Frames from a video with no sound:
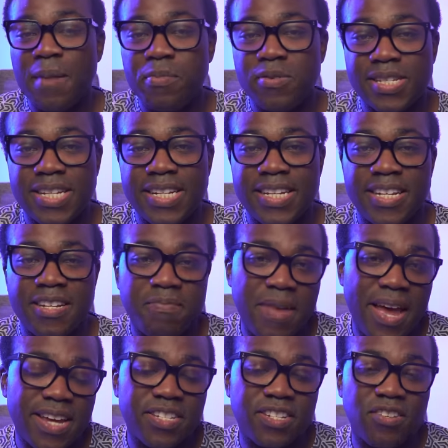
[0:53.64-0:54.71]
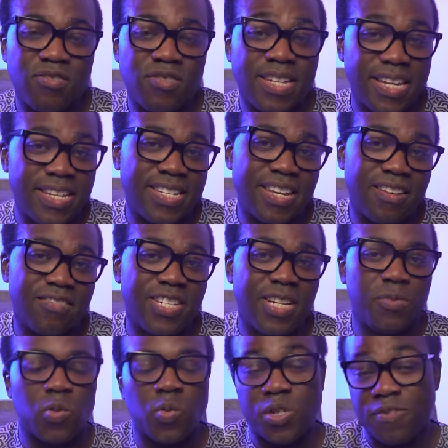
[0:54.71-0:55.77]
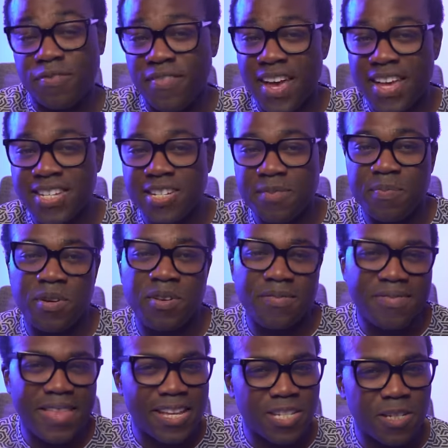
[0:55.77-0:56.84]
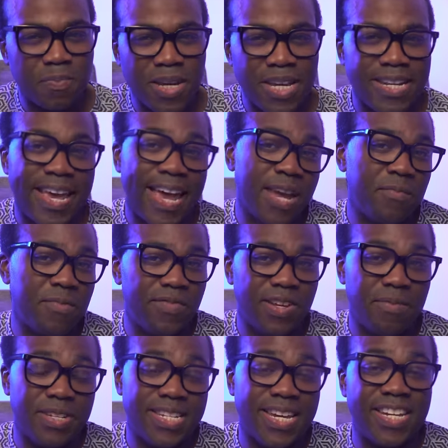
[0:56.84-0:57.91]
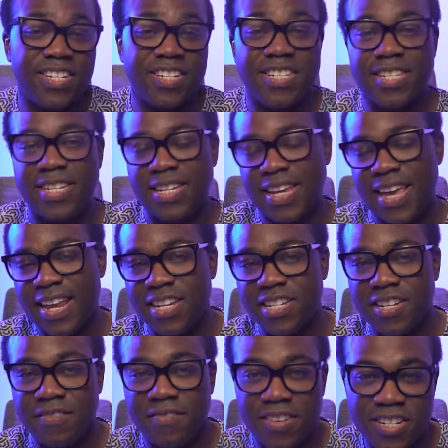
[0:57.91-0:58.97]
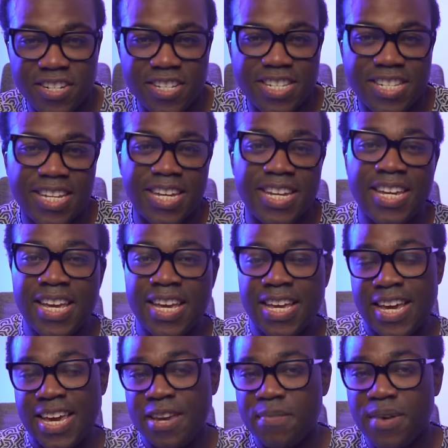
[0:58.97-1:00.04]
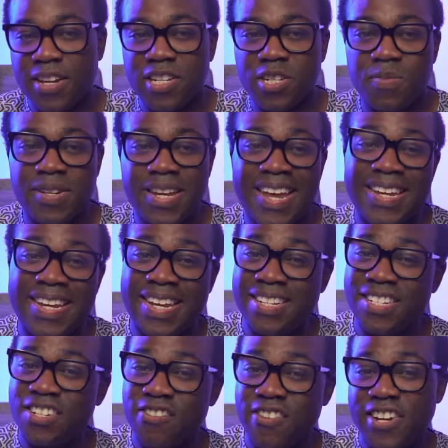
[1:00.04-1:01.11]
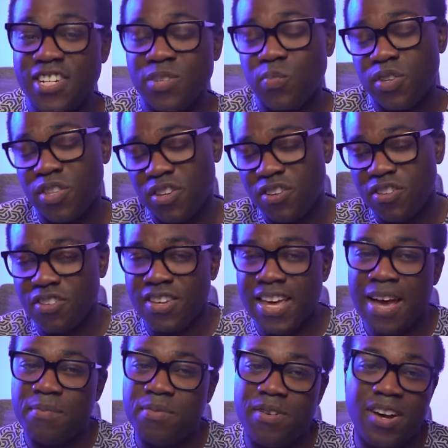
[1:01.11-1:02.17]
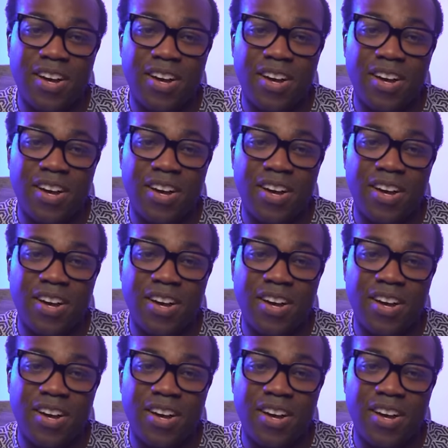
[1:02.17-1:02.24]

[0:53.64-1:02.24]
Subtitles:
Apple Silicon, Macs used Intel chips, which are fast, but that speed came with limitations in energy efficiency, heat management, and integration with other Apple